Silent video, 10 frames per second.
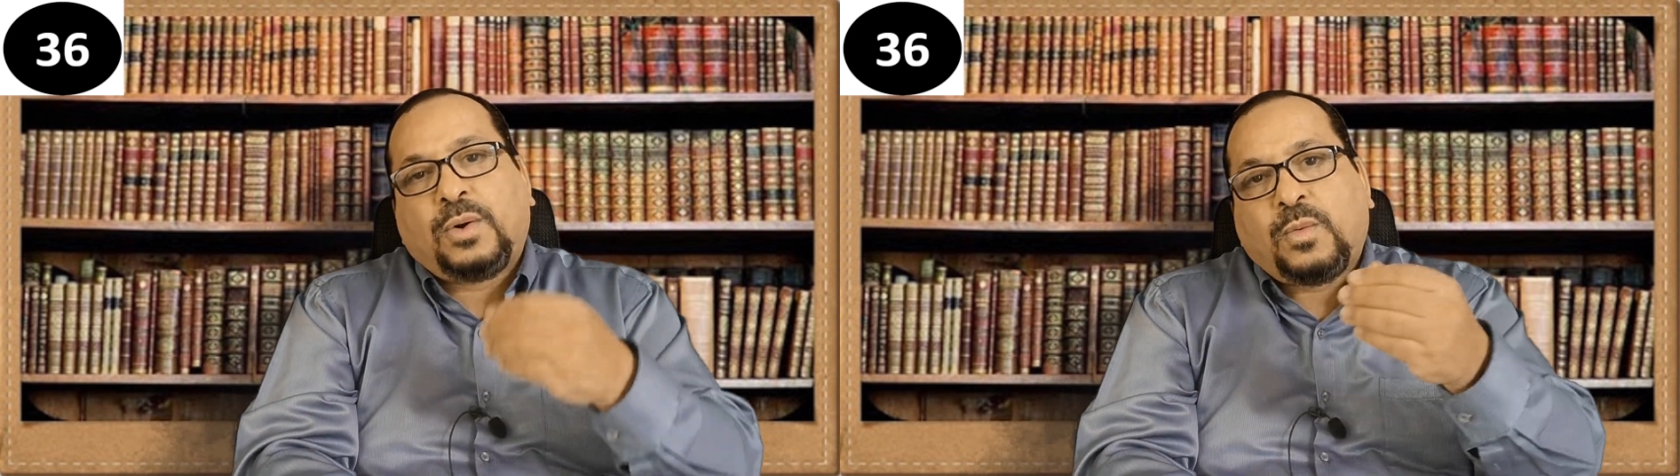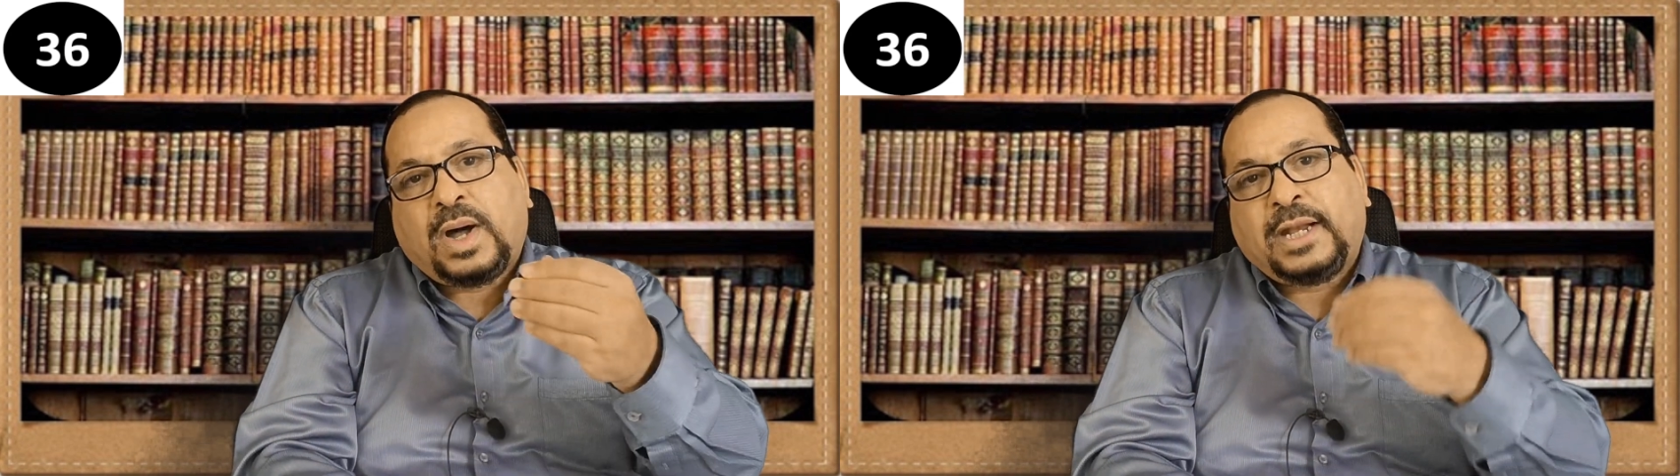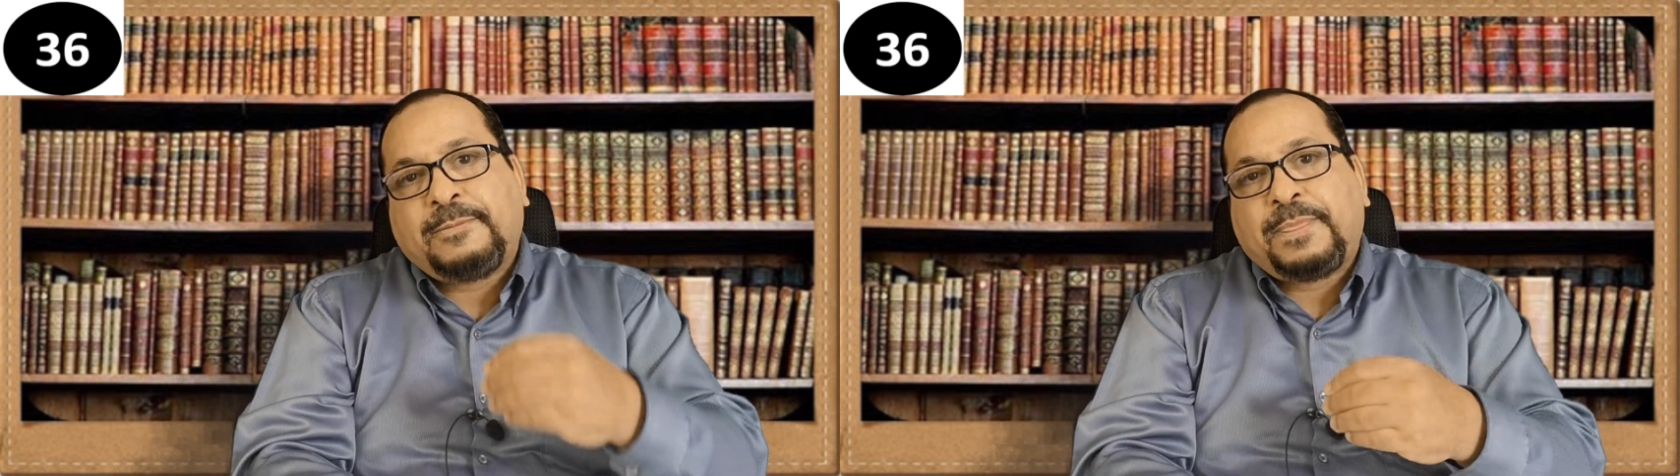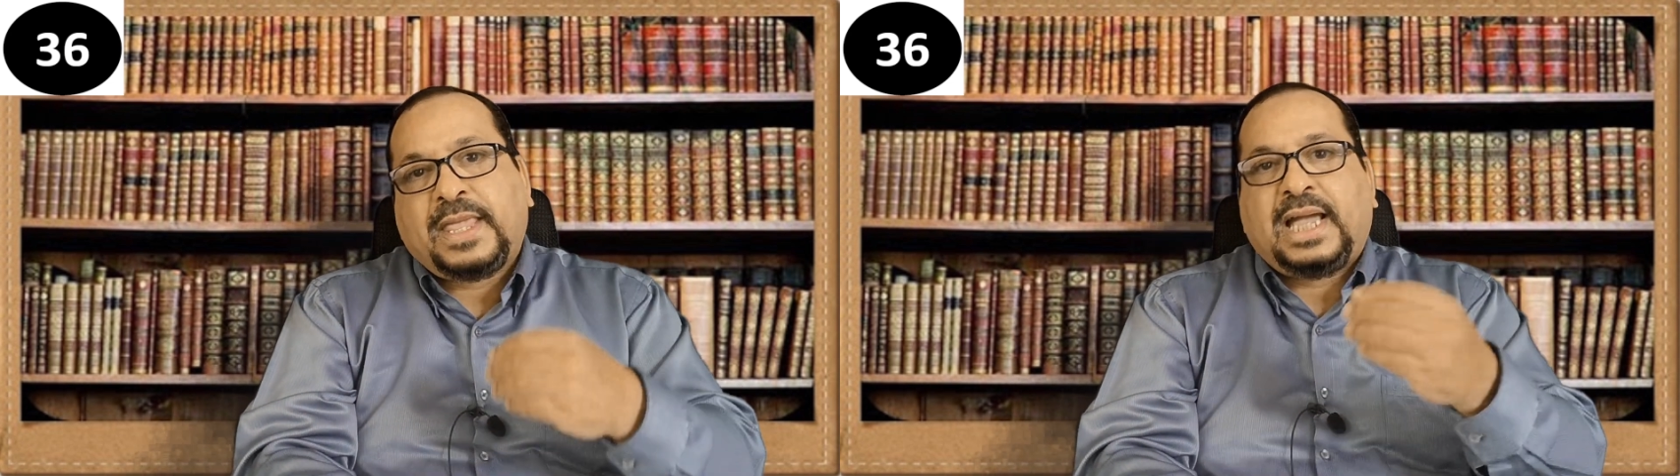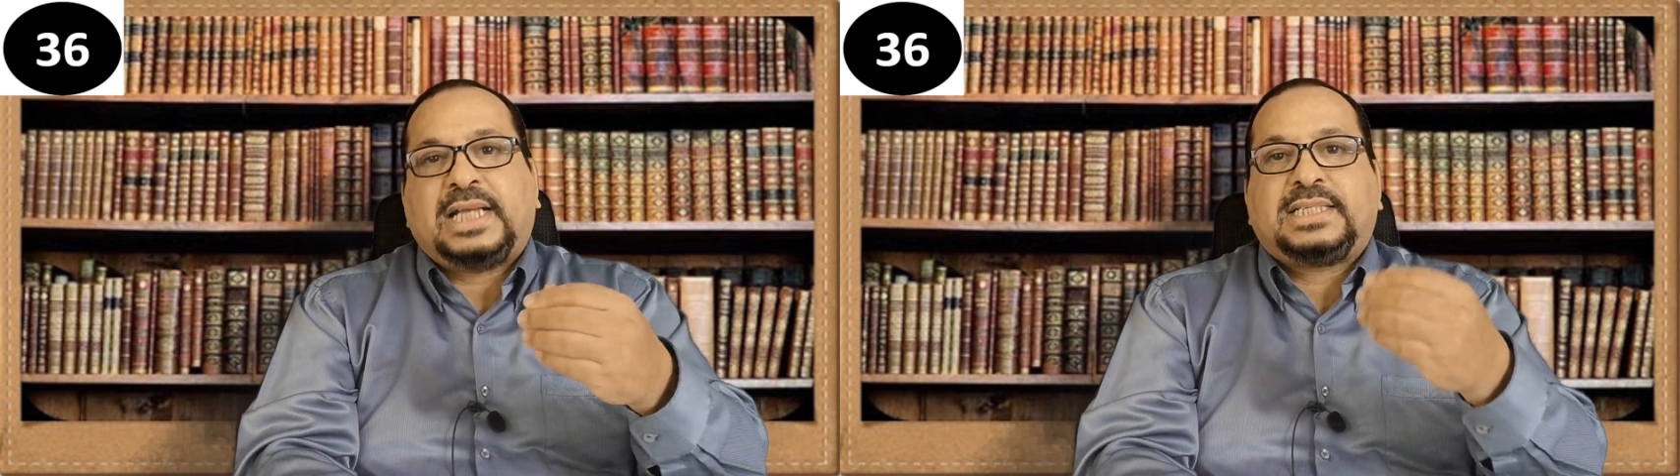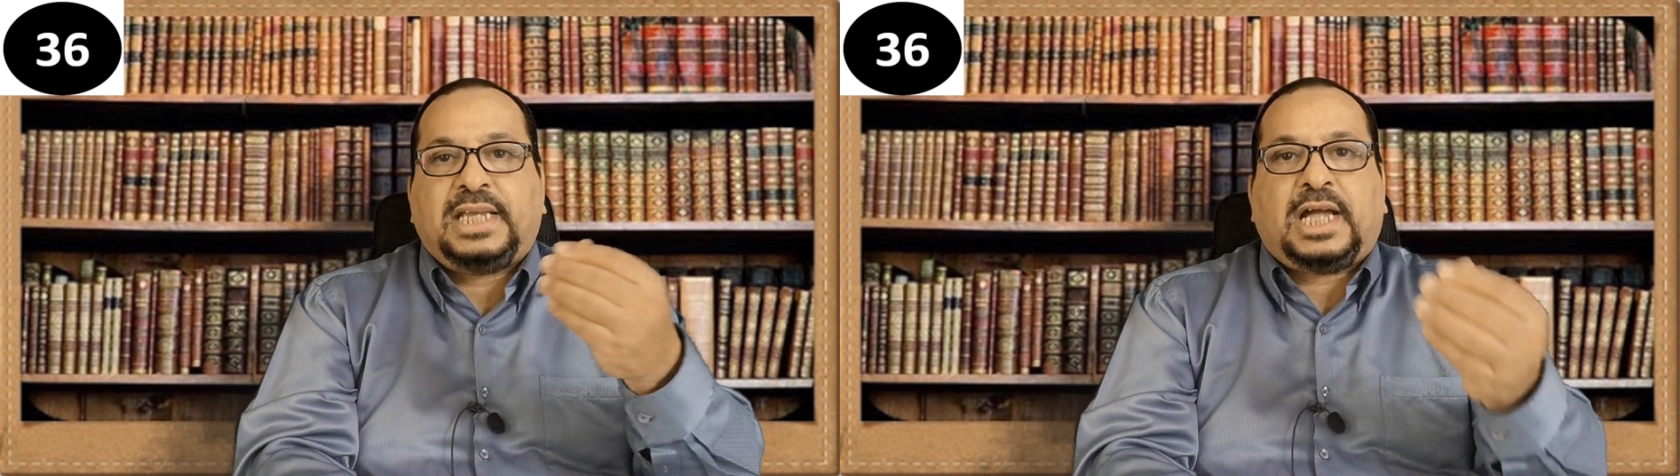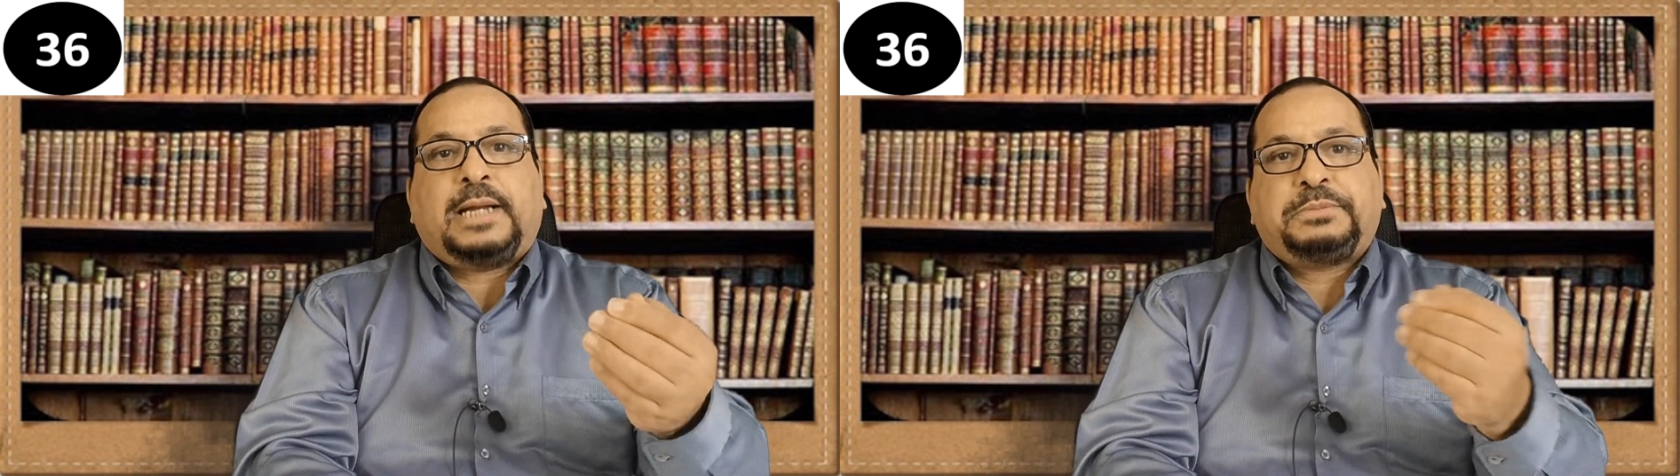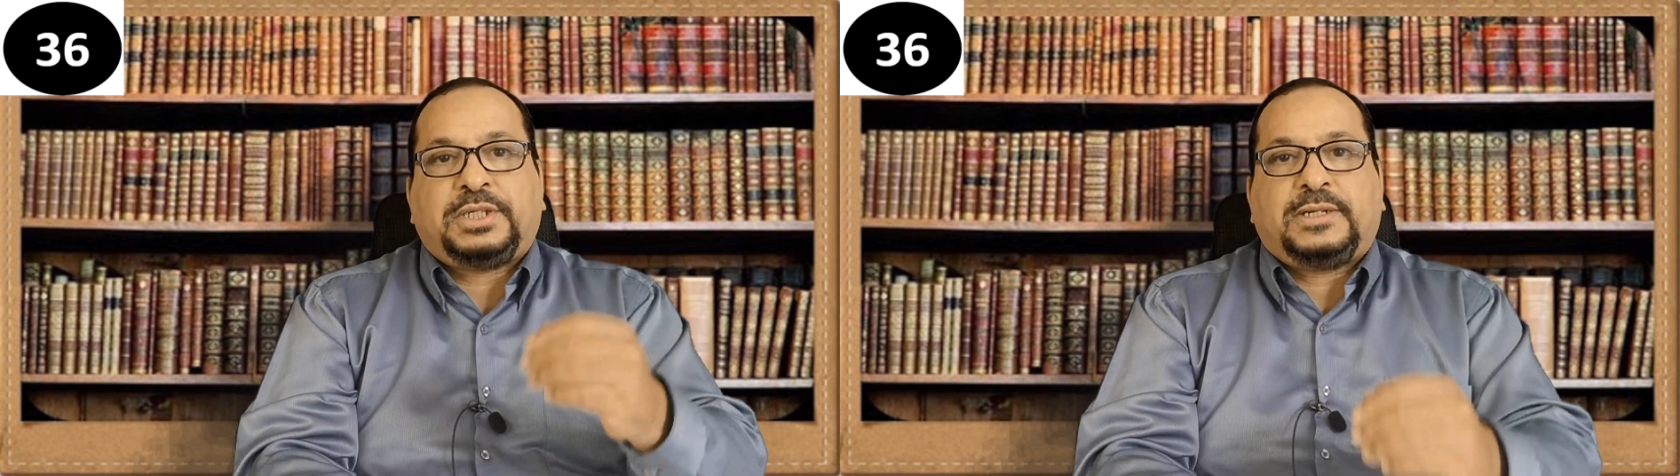one has the
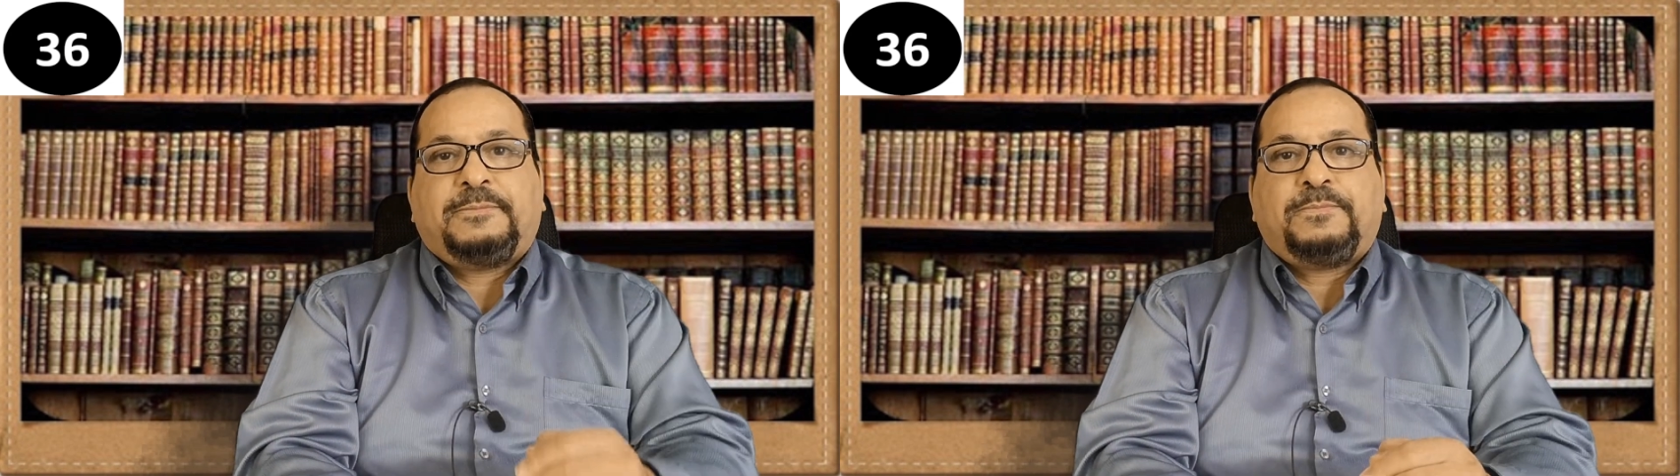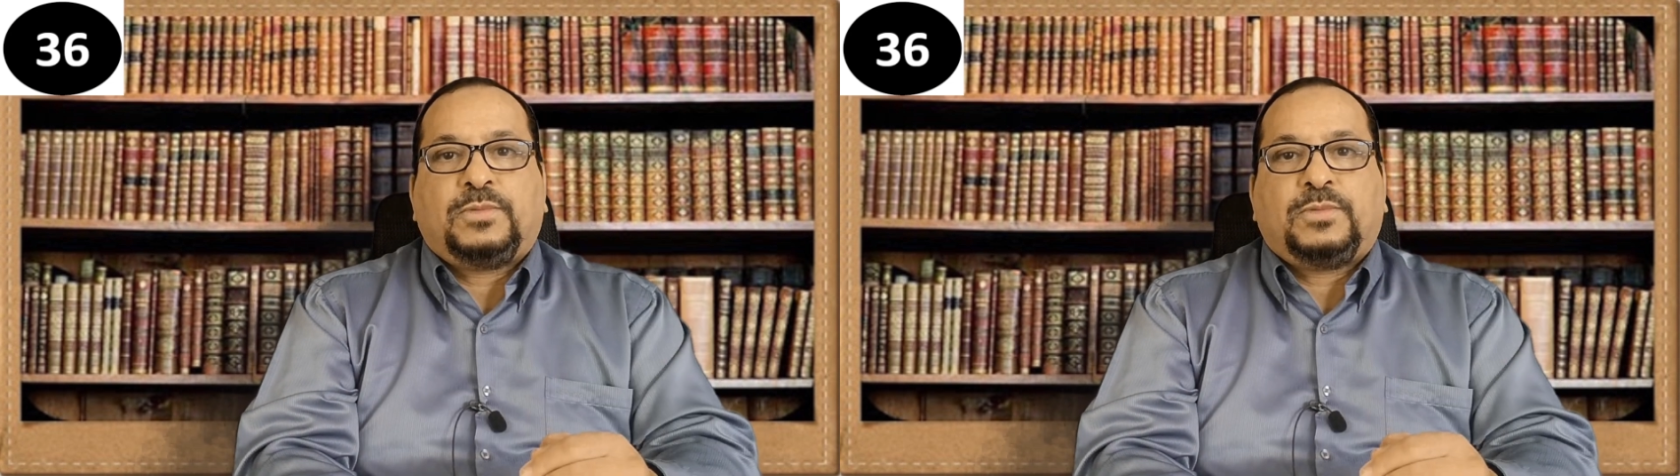option